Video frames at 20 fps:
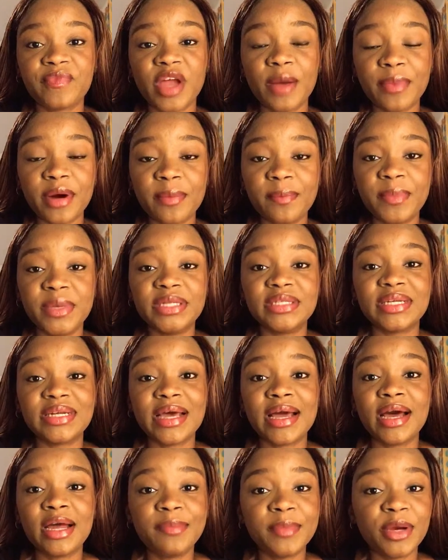apartment, and I
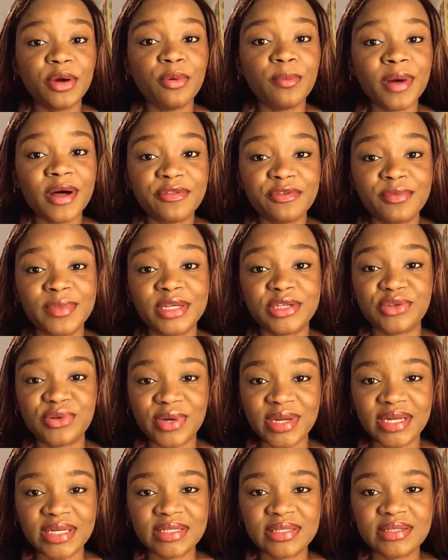had my own bathroom and
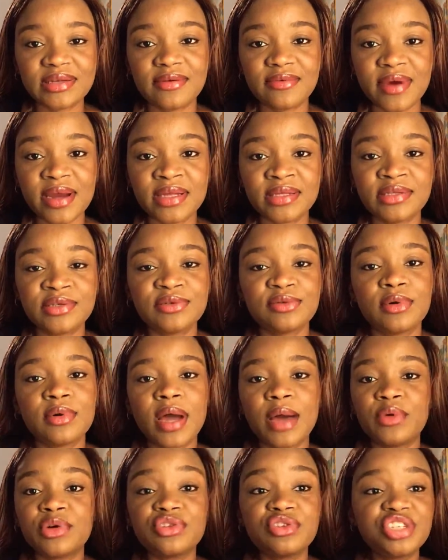toilet, right? So
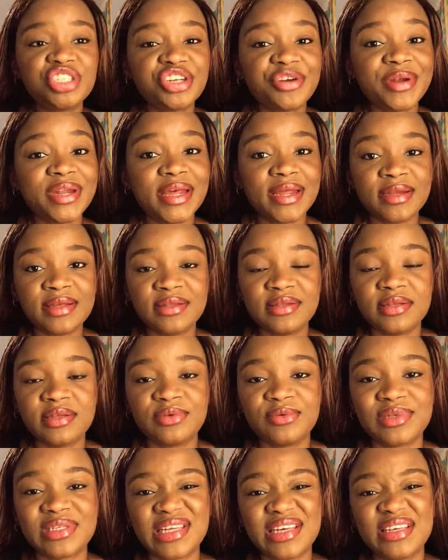I was not sharing anything.
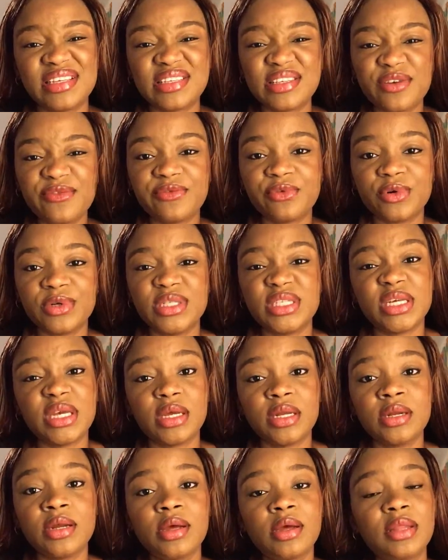It was like a
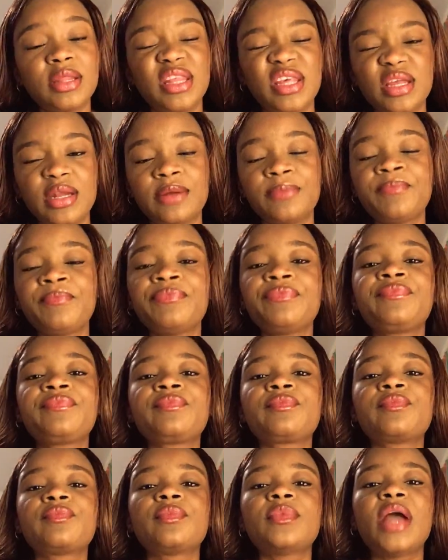self-contained thing.
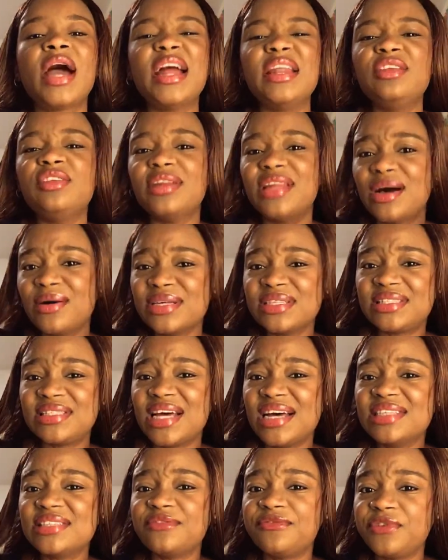And that's
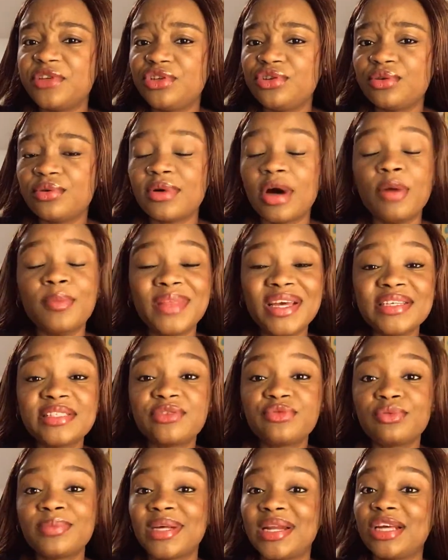the video, that's
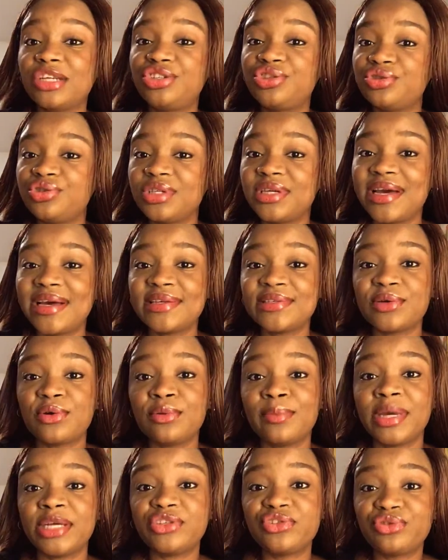the room that I showed you guys
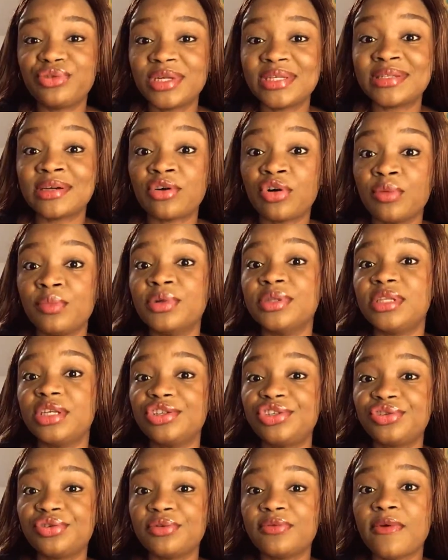on my student
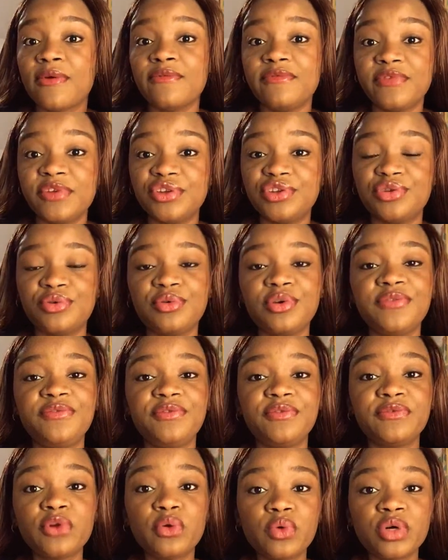accommodation video. If
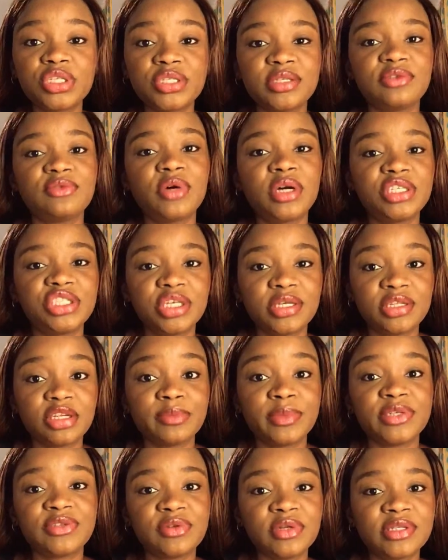you've not watched it, go and check
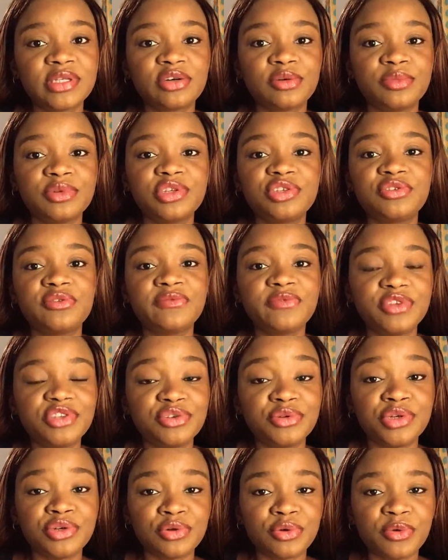out my student accommodation
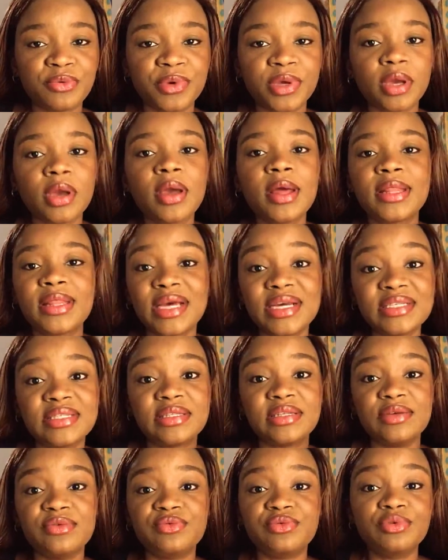video in Norway. That's
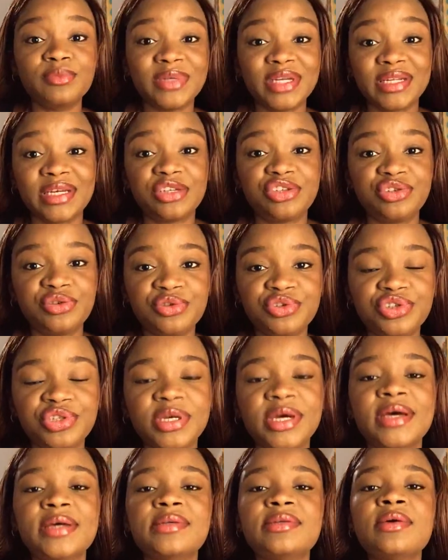the room that I showed you
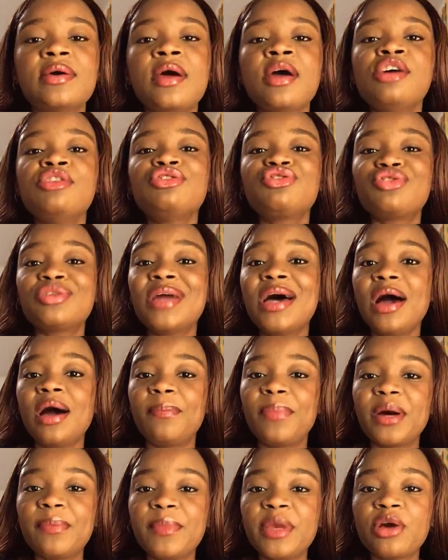guys. So that
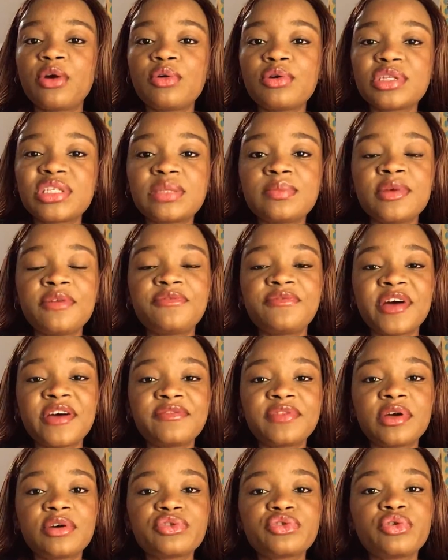apartment cost me
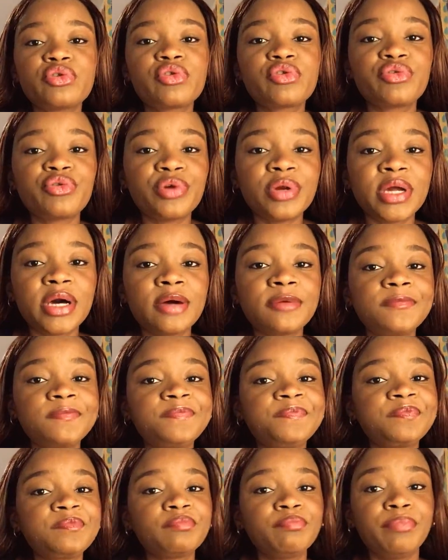5,000 krona
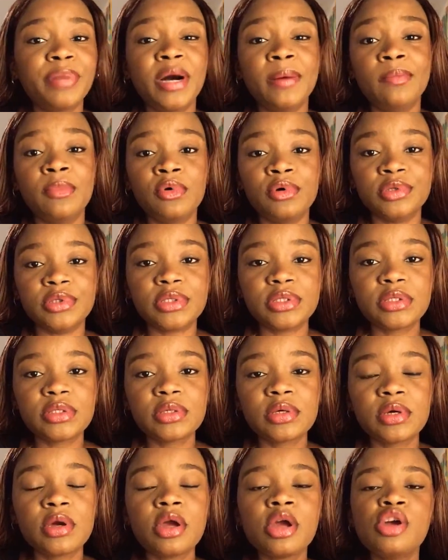per month.
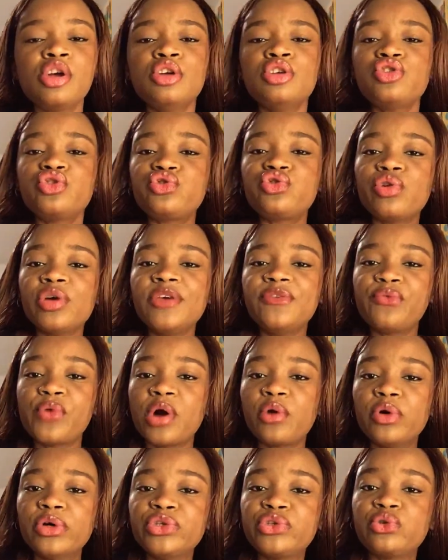So if
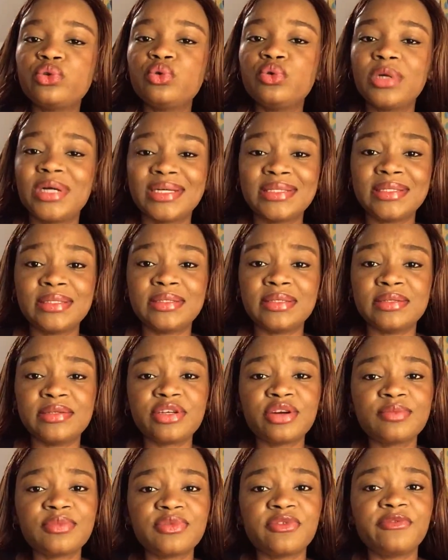we're going to look at it in
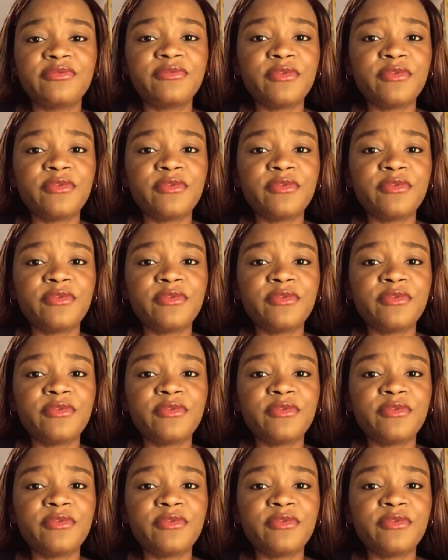terms of